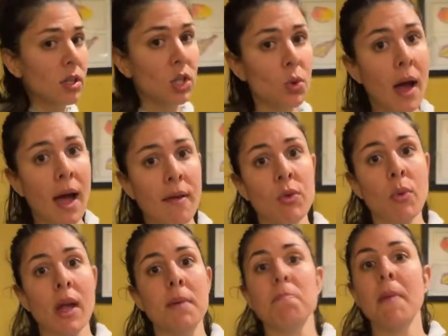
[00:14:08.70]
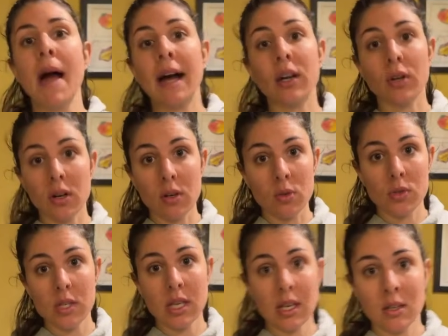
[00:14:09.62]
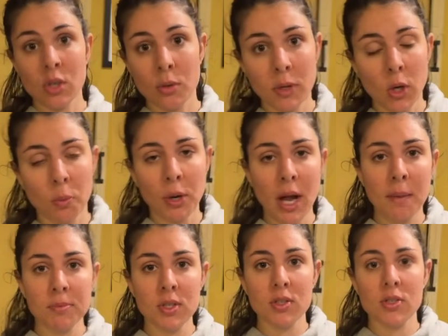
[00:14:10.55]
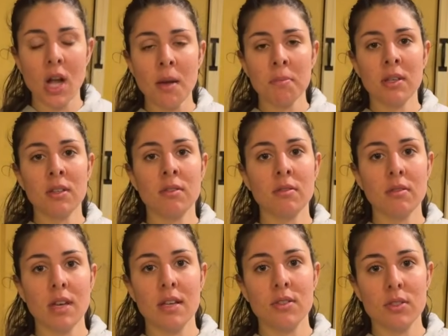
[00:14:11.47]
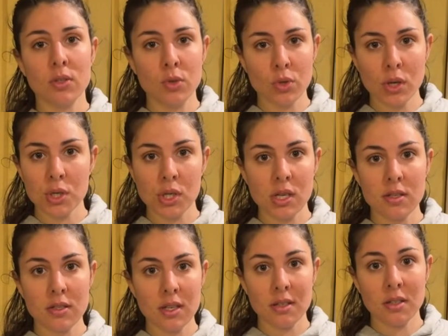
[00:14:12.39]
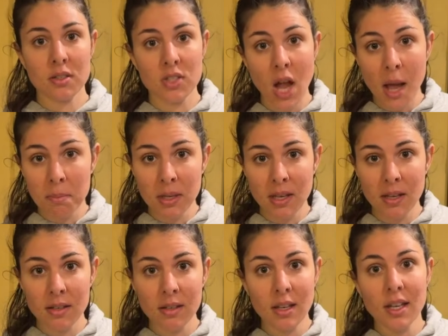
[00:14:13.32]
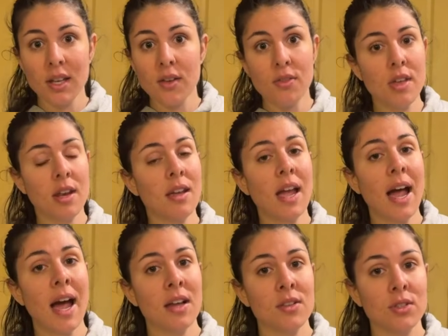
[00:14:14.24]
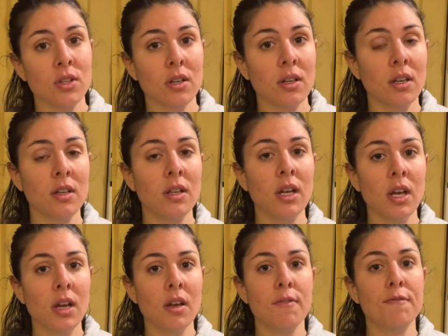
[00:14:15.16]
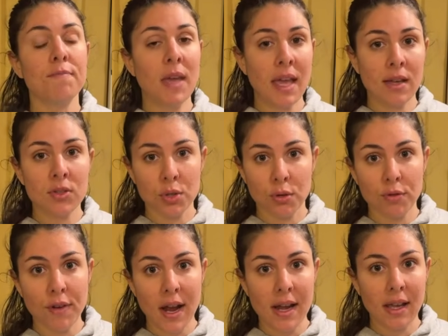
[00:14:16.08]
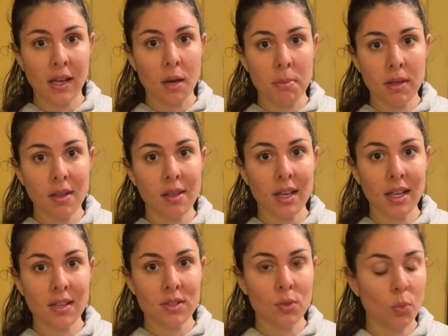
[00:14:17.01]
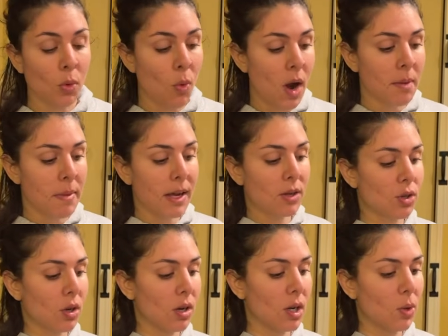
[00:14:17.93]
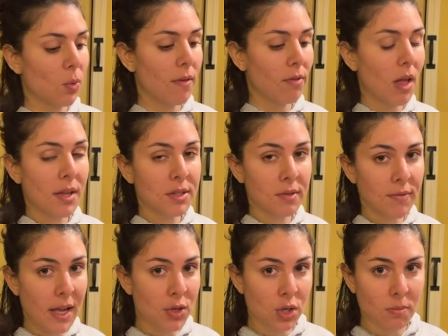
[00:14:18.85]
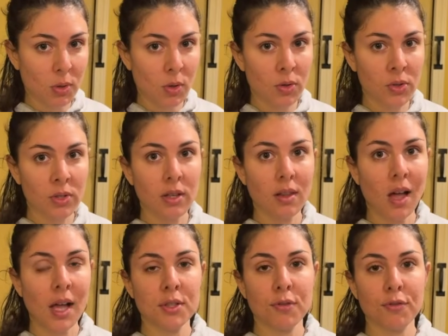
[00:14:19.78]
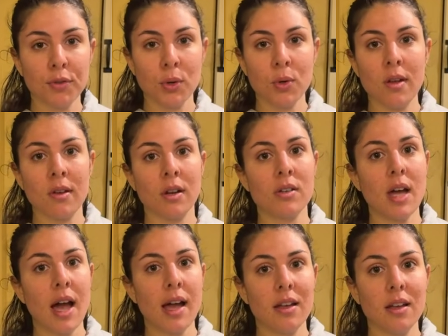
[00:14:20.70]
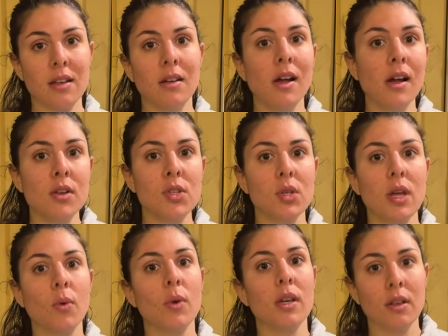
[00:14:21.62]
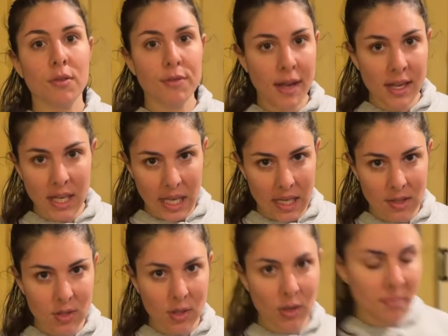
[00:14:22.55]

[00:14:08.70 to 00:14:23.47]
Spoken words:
you have the right macros in your meal prep does not mean it's nutritious, and does not mean that it has good cancer fighting abilities. We want to make sure we have lots of vegetables, lots of fruit in our diet, so that we can fight cancer.